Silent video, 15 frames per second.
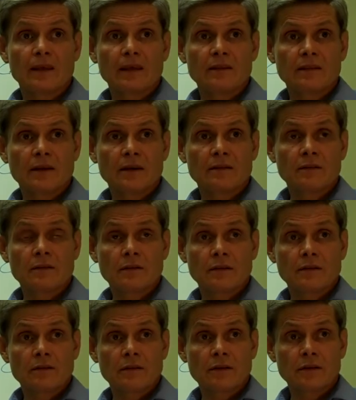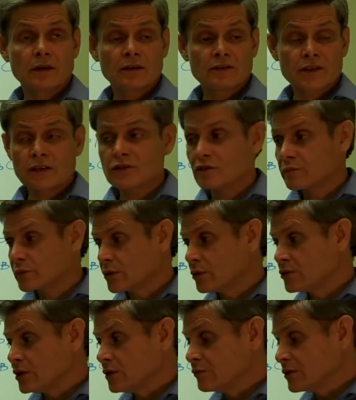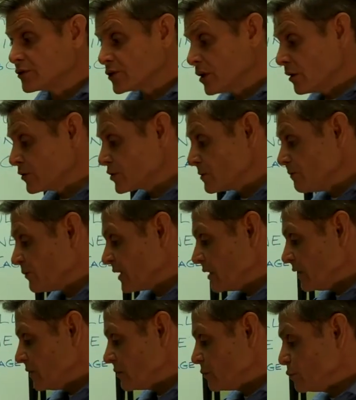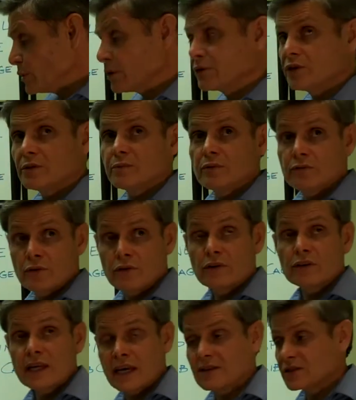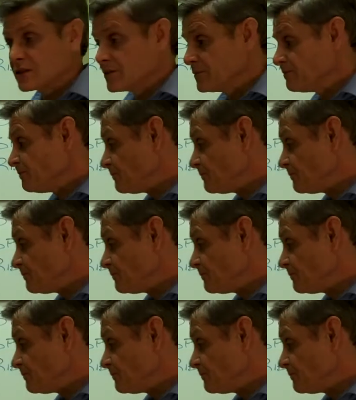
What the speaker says: And then the excessive protein results in the buildup of uric acid.